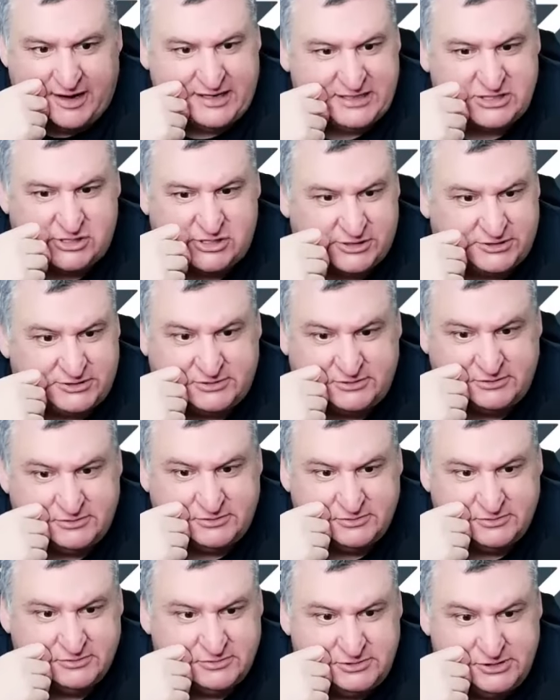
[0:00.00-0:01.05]
It's just,
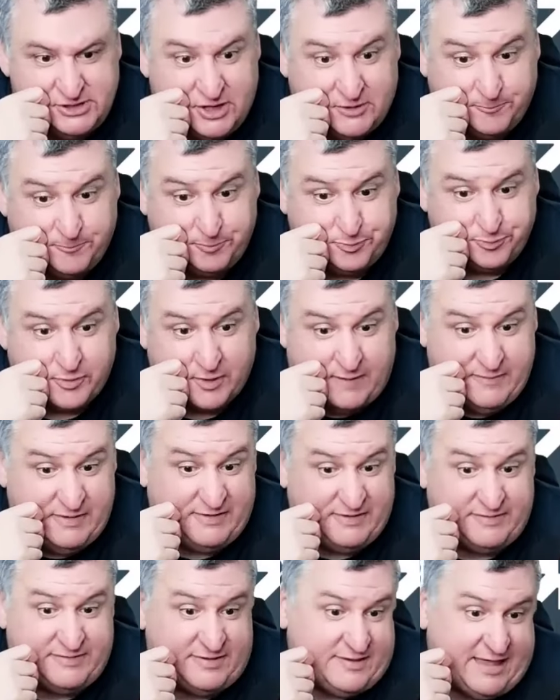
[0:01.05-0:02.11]
I
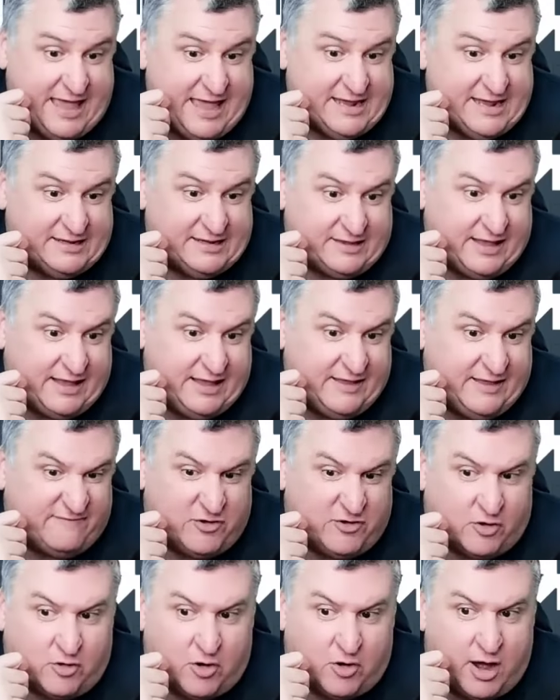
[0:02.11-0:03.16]
mean, candidly, if
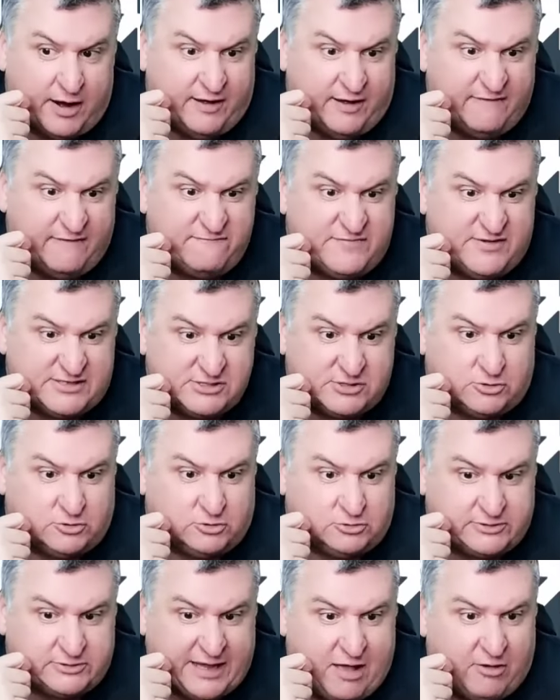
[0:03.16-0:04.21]
you're on a
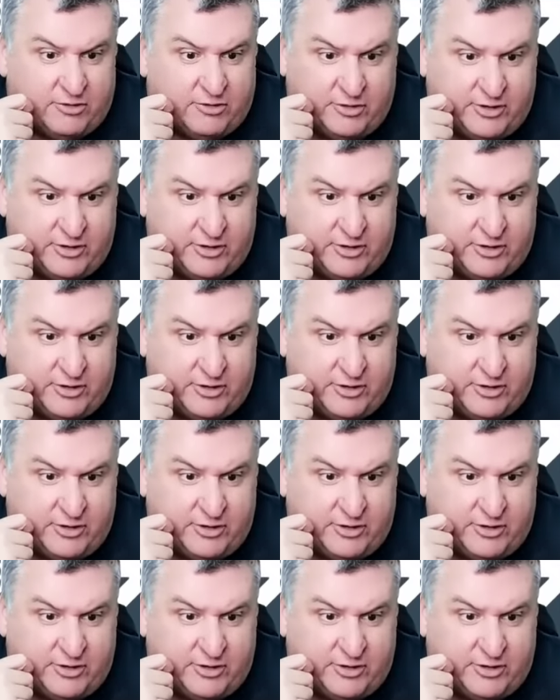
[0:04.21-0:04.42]
fiscal calendar